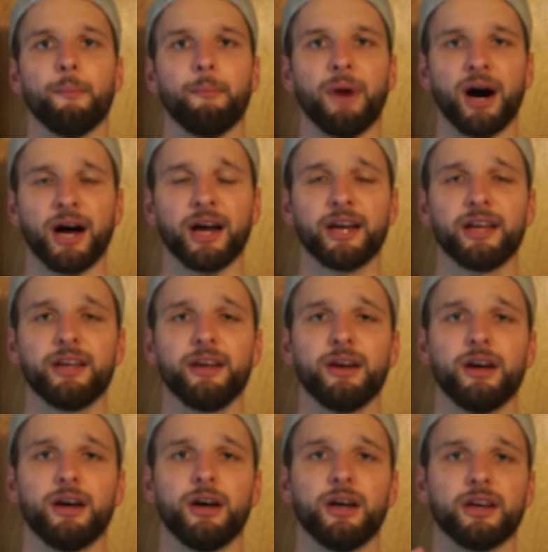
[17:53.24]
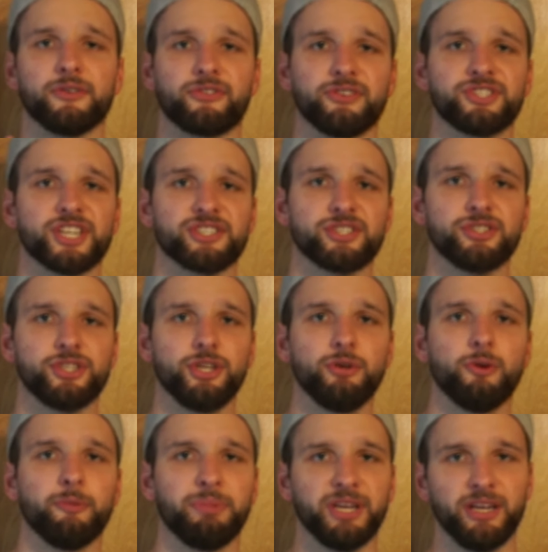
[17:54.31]
My suggestion to you
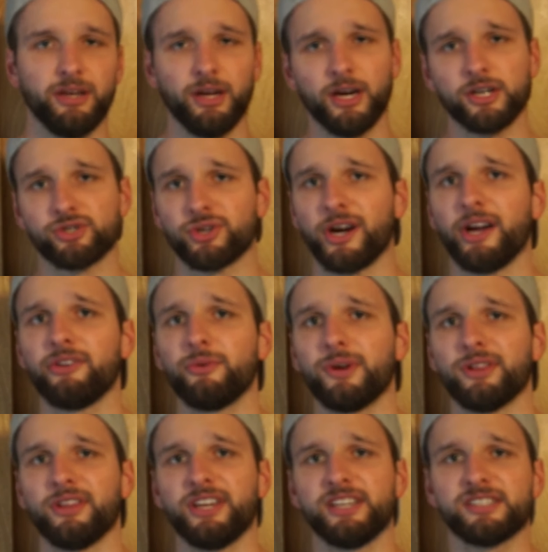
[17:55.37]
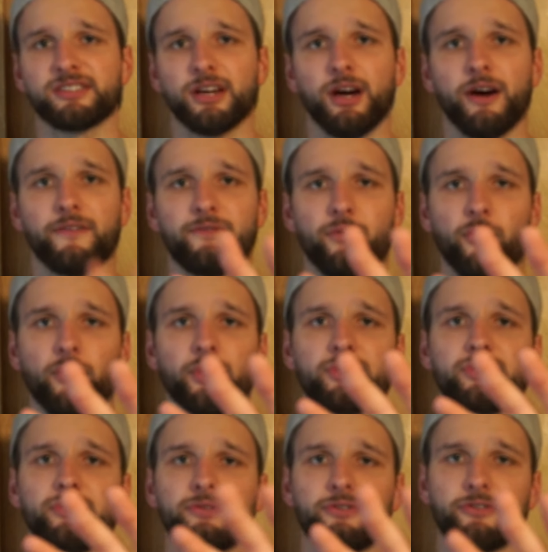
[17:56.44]
would be try to do at least four
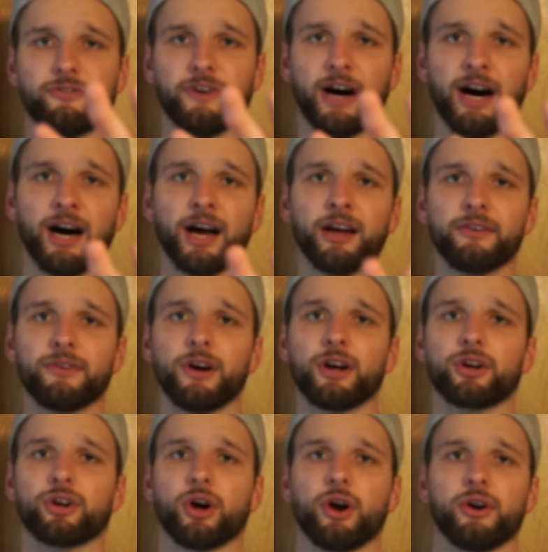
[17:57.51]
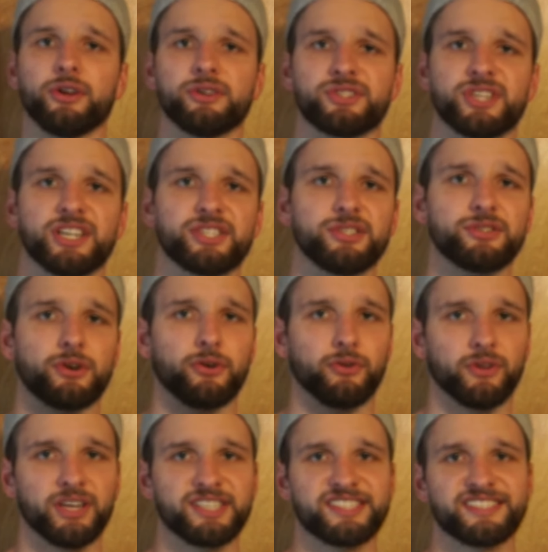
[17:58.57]
to five cardio sessions or
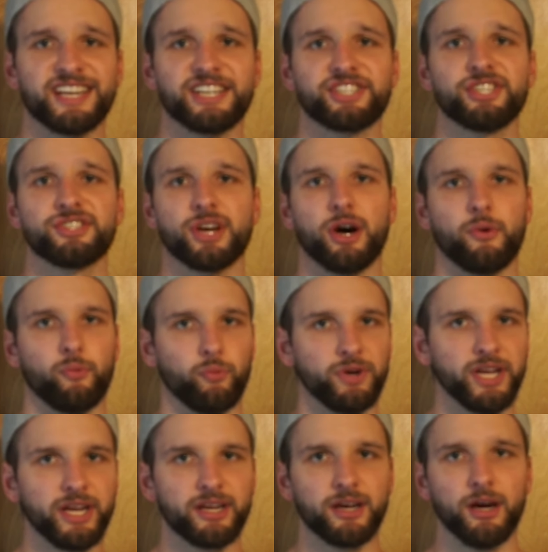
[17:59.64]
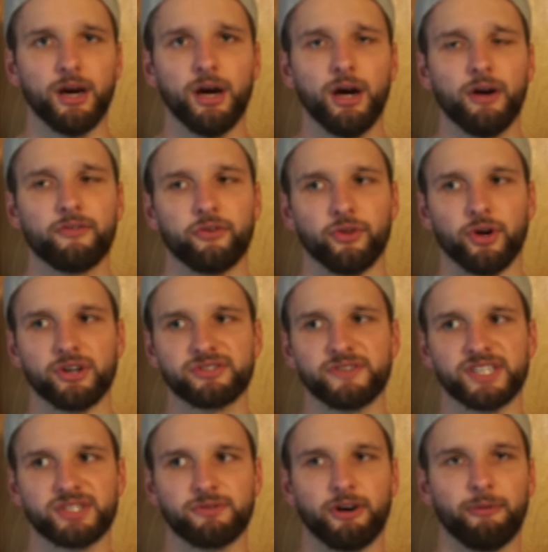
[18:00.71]
LISS sessions a week for those of
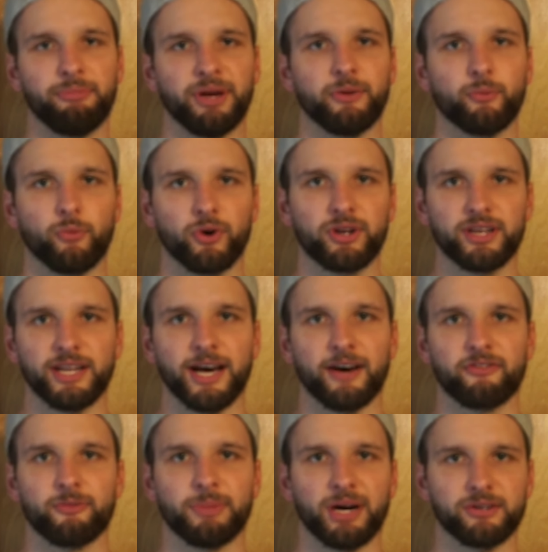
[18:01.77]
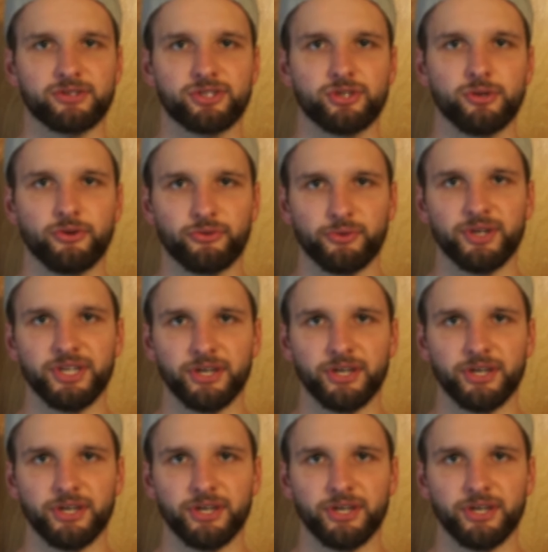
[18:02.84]
us who have been working out for about two or three